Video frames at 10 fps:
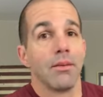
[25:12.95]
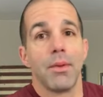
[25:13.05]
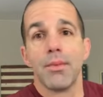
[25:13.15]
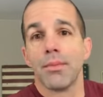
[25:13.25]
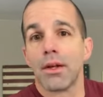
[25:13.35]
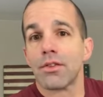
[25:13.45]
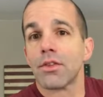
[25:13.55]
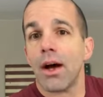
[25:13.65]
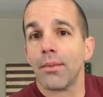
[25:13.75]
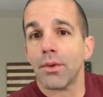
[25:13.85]
People might
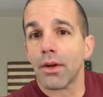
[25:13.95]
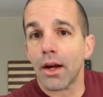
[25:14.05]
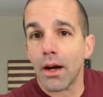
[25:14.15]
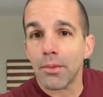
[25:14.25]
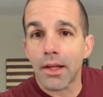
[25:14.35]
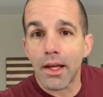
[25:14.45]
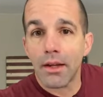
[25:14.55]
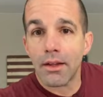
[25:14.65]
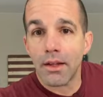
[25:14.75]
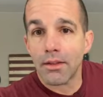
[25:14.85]
stop doing
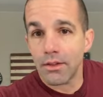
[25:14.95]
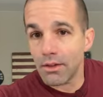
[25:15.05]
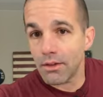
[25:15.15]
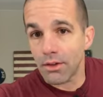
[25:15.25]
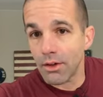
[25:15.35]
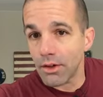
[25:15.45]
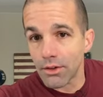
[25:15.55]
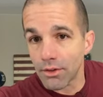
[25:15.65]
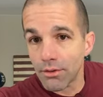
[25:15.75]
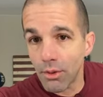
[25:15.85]
complicated things in their
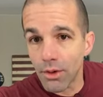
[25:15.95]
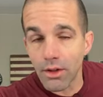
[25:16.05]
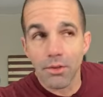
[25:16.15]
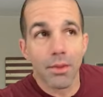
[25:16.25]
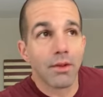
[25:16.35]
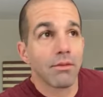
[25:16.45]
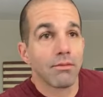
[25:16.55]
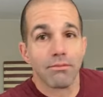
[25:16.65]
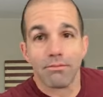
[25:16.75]
30s or 40s, but